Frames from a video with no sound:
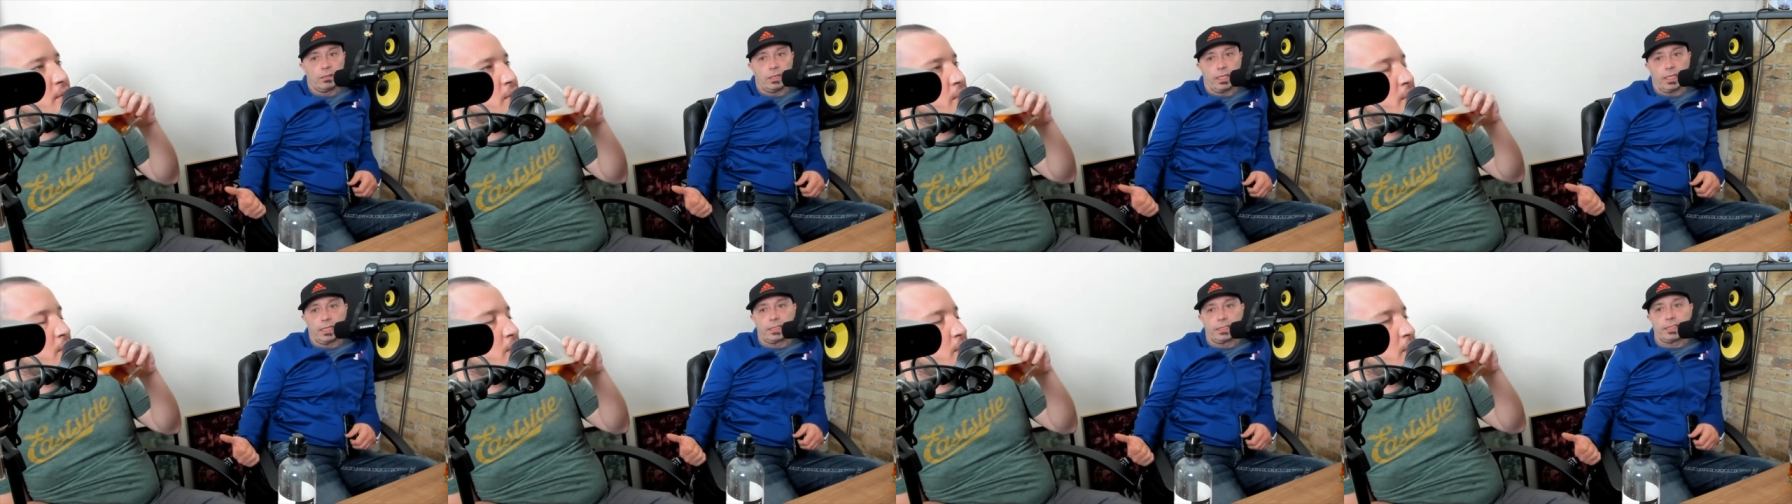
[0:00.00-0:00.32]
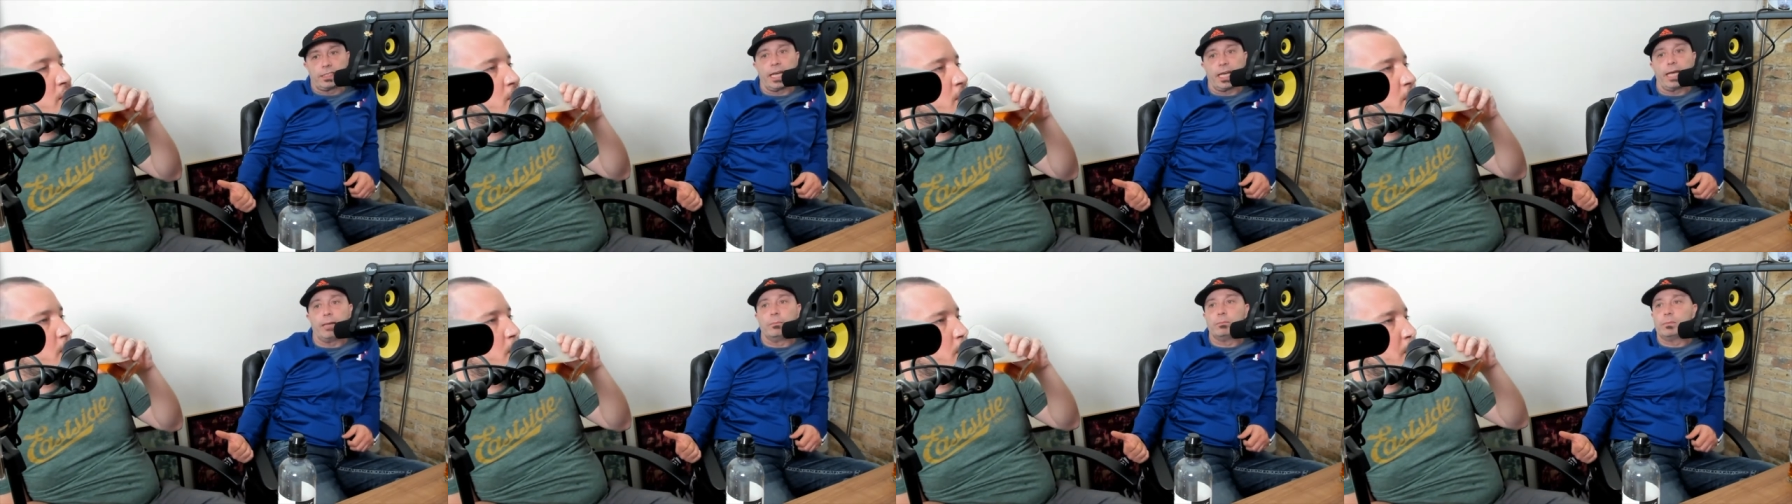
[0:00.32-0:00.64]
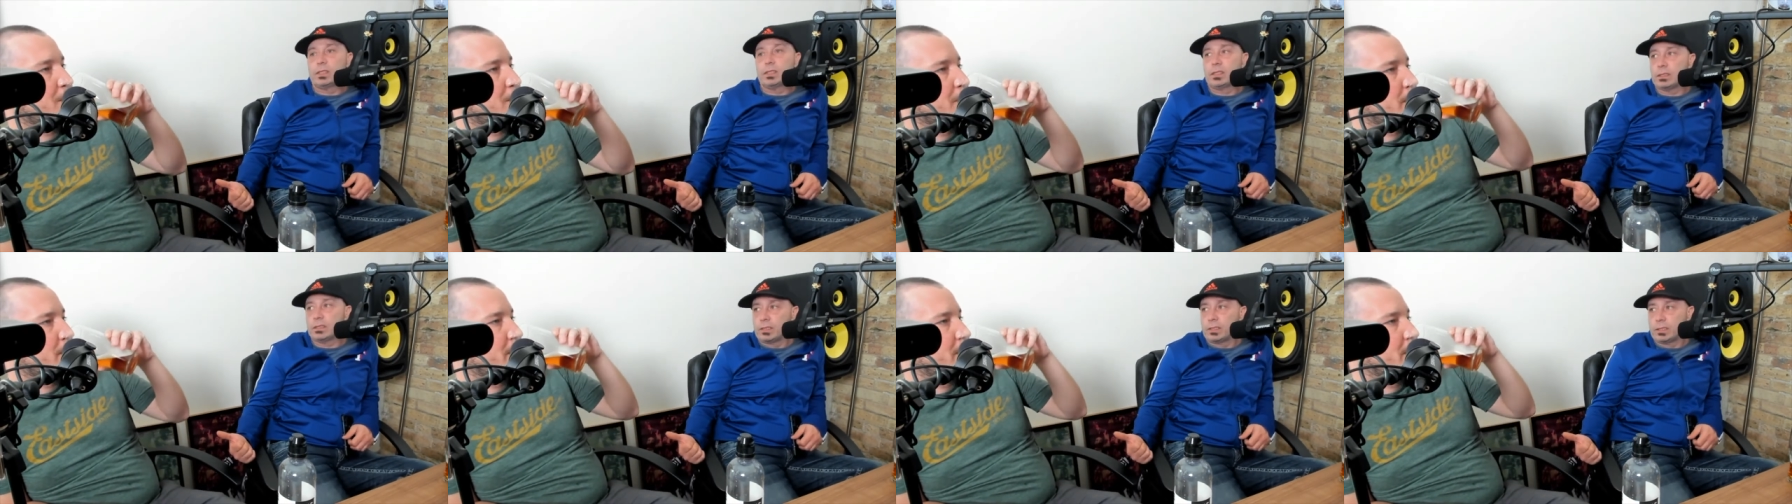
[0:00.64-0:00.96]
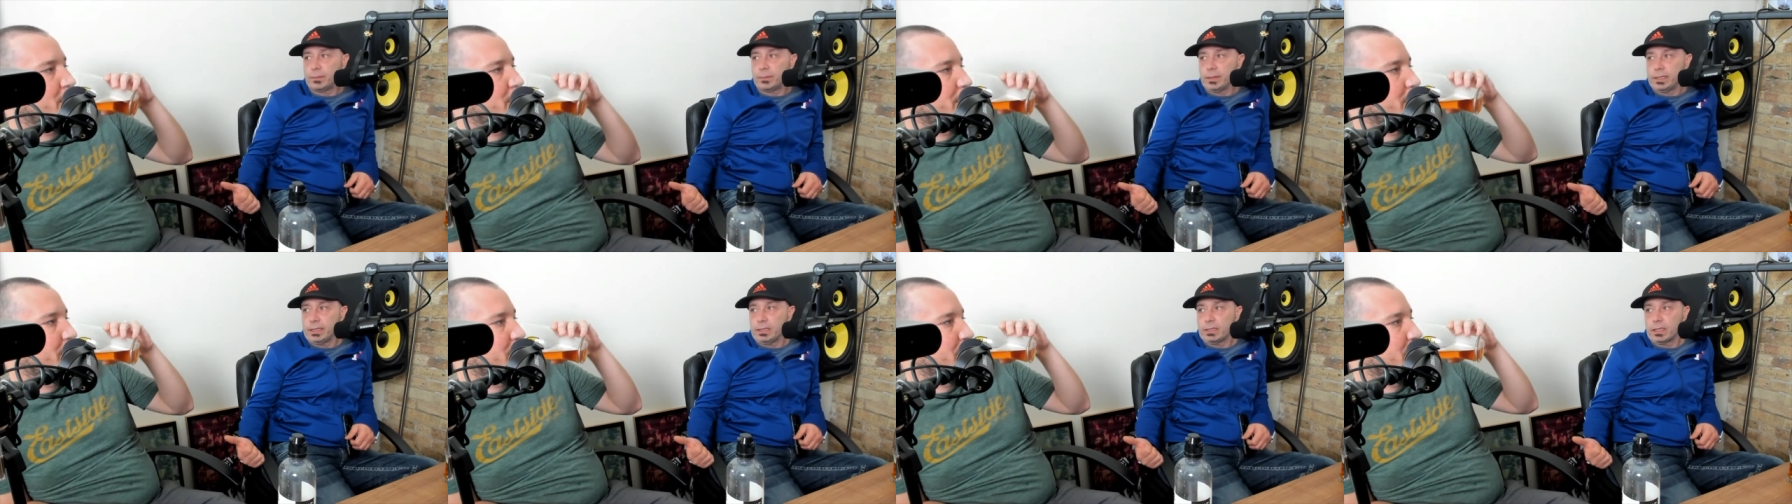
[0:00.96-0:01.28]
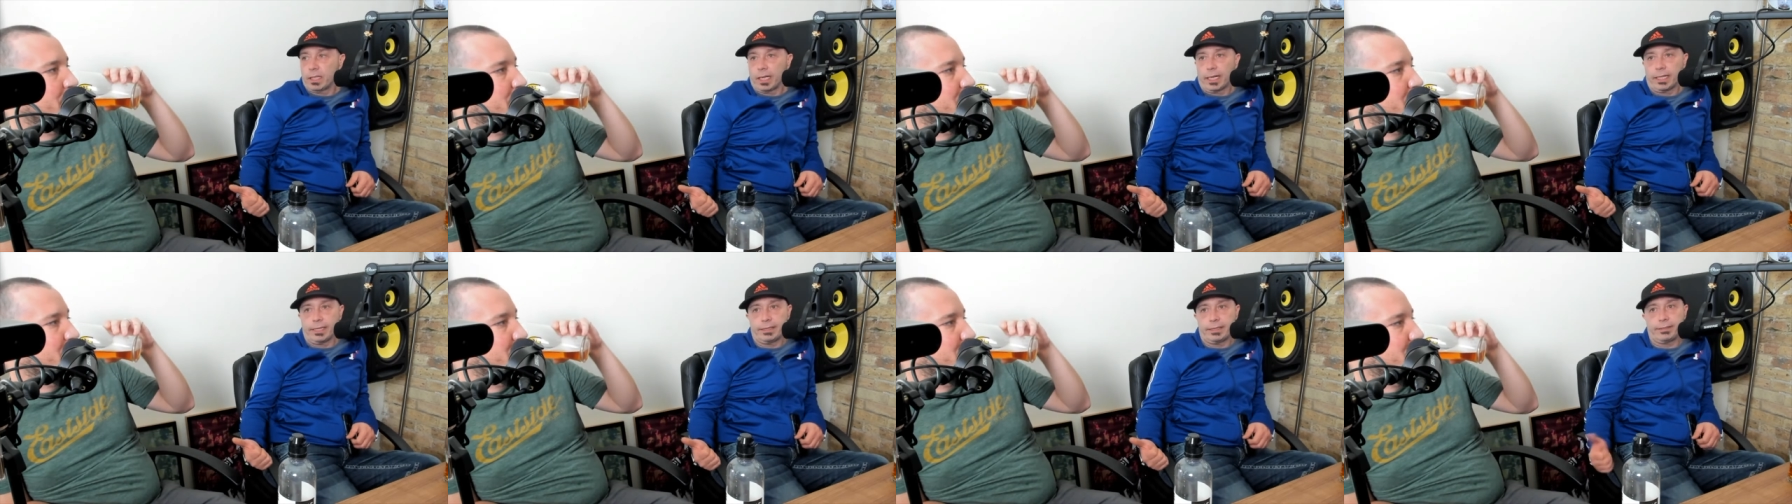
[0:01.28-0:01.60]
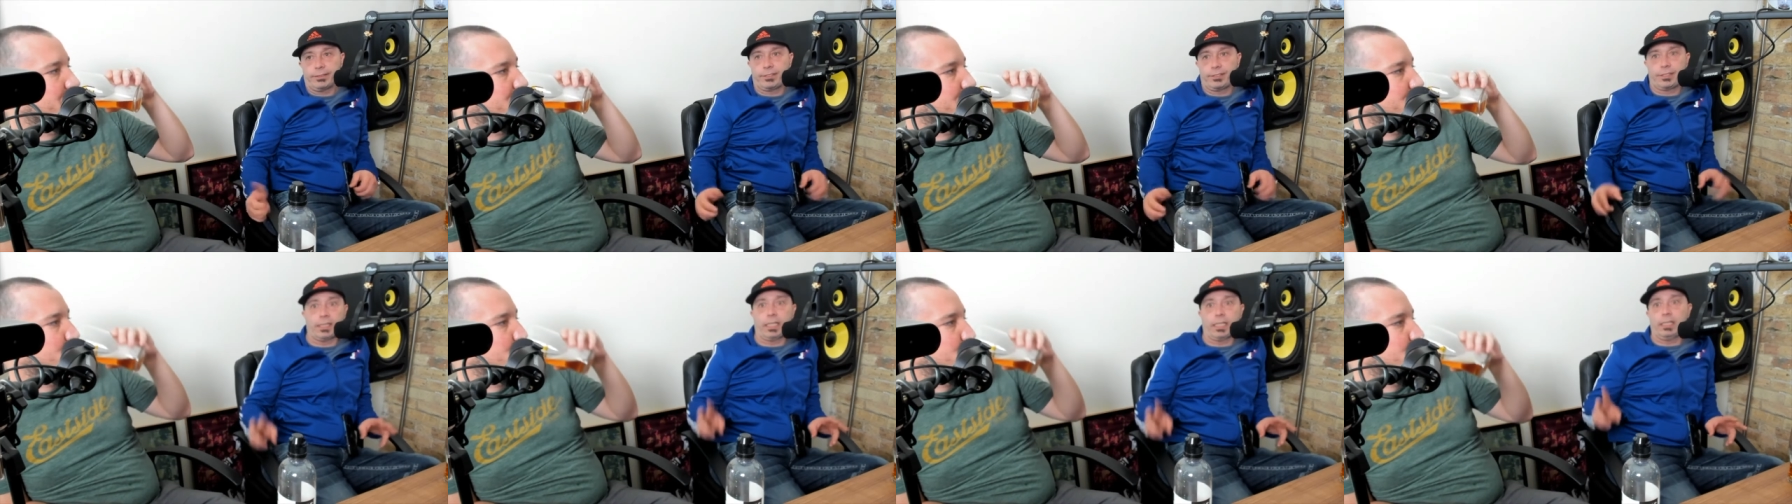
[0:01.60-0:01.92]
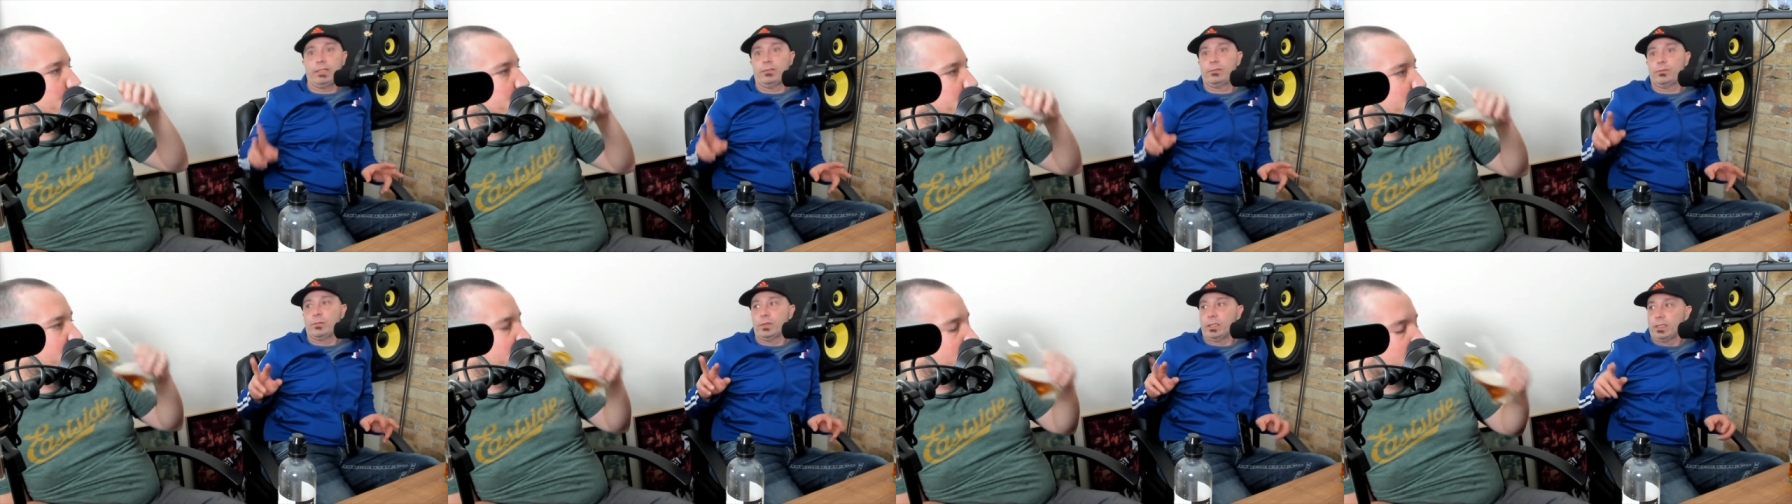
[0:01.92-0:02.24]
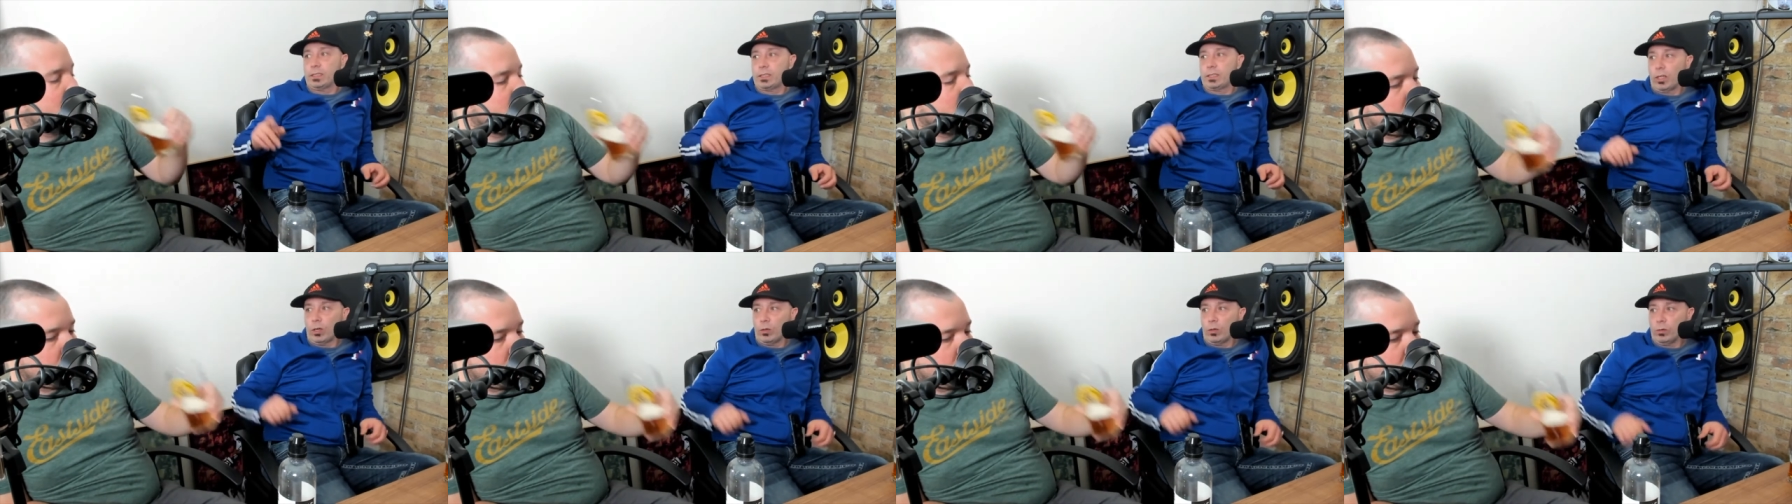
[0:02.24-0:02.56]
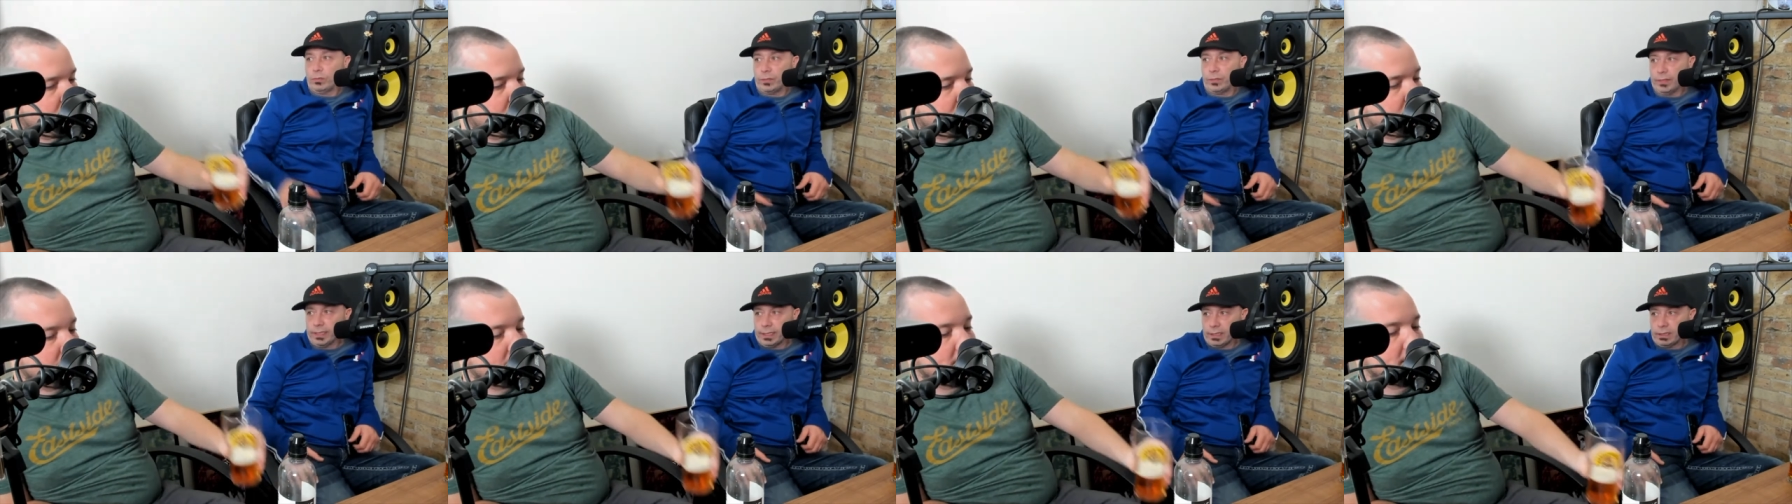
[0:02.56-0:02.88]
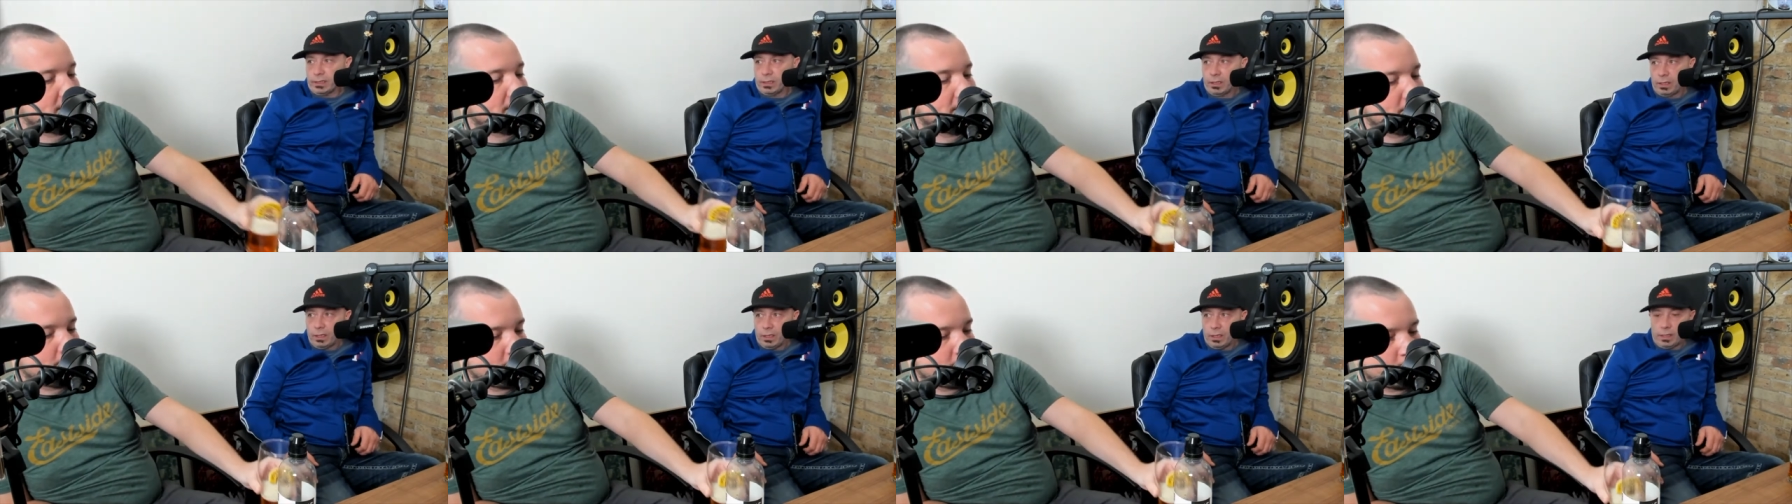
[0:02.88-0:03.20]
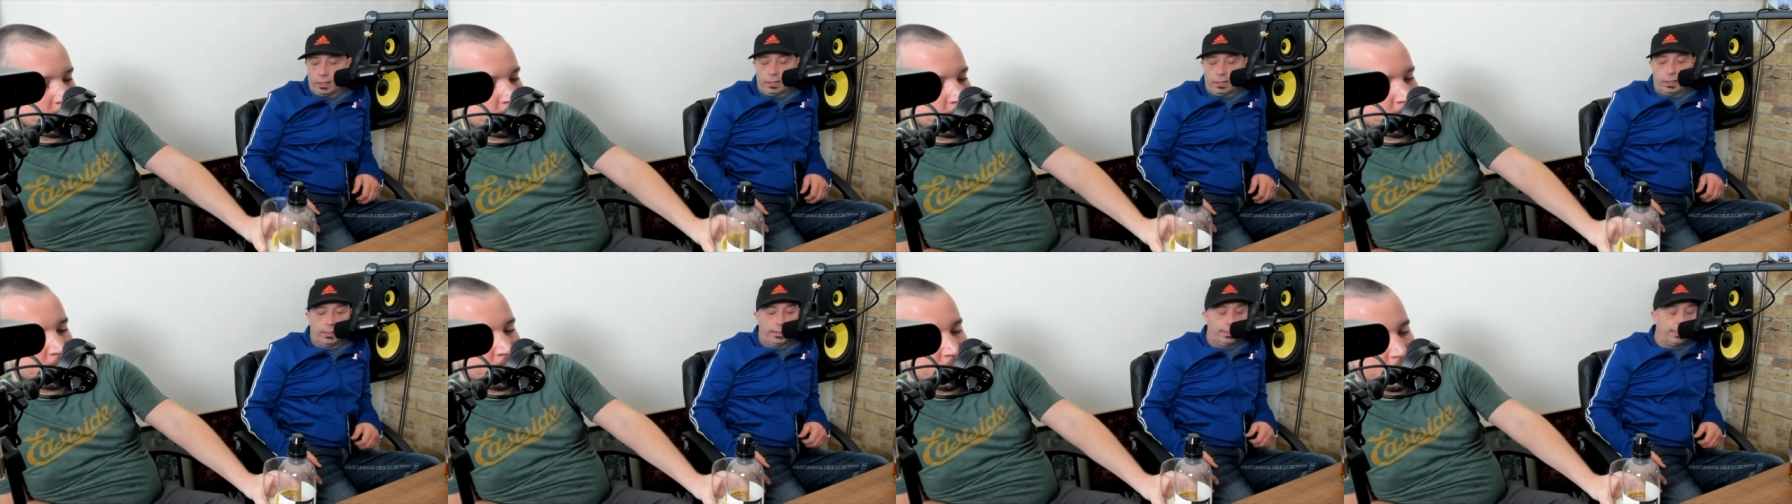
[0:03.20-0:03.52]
attempt to be like safe with the COVID, mm-hmm.